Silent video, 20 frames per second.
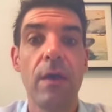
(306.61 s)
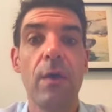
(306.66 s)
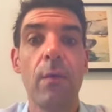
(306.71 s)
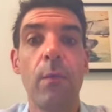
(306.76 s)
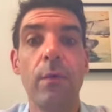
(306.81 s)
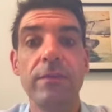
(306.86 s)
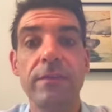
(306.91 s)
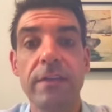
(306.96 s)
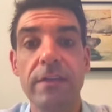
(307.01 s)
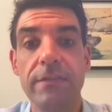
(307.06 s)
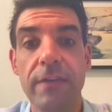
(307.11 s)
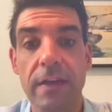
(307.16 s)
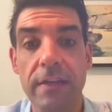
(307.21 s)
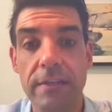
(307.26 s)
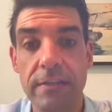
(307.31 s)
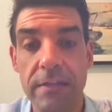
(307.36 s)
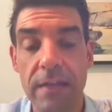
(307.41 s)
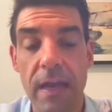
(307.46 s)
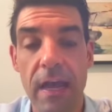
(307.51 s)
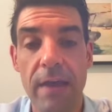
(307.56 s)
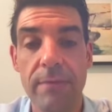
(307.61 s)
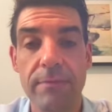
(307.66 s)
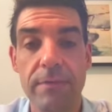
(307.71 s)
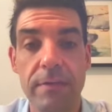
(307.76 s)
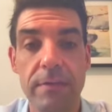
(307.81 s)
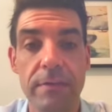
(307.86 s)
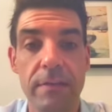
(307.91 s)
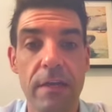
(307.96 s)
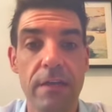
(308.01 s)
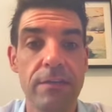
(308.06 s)
Once they've had time to
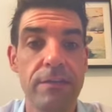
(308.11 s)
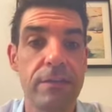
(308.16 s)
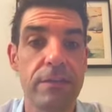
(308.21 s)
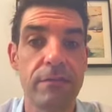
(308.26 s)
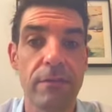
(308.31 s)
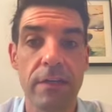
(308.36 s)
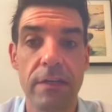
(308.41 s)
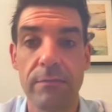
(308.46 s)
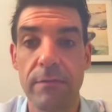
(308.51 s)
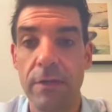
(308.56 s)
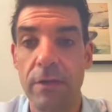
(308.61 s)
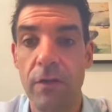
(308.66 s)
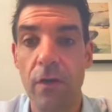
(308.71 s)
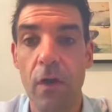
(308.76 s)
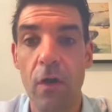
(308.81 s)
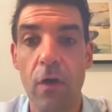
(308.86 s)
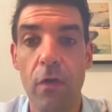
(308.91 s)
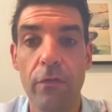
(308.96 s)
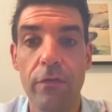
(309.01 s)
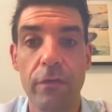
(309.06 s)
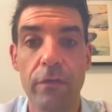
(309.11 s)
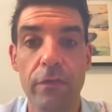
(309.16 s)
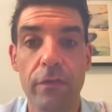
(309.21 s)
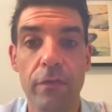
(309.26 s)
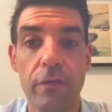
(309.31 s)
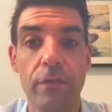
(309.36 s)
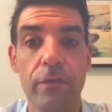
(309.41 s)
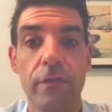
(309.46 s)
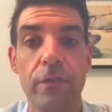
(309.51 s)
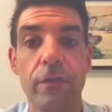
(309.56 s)
discuss, she randomly calls on
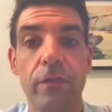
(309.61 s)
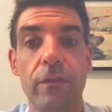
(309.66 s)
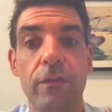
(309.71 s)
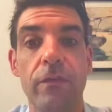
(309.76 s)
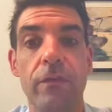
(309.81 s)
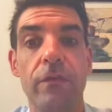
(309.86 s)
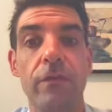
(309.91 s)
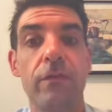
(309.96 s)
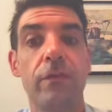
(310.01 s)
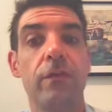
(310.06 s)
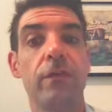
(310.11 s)
certain students